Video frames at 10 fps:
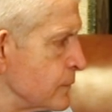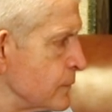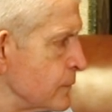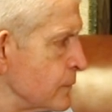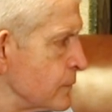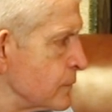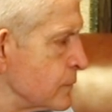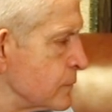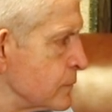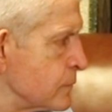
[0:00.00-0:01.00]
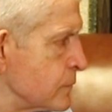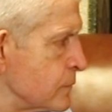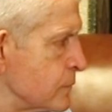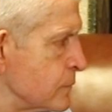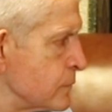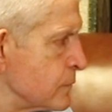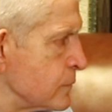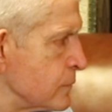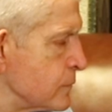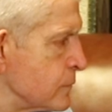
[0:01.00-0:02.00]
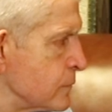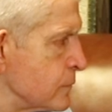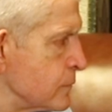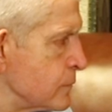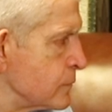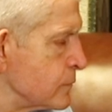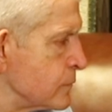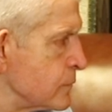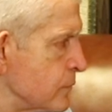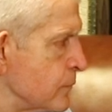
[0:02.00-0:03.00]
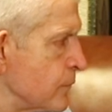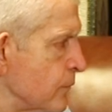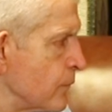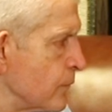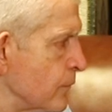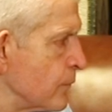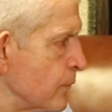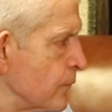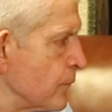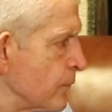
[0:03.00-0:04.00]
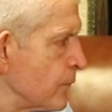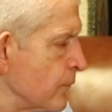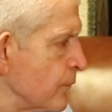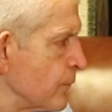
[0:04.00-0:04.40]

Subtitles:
The person shown says nothing.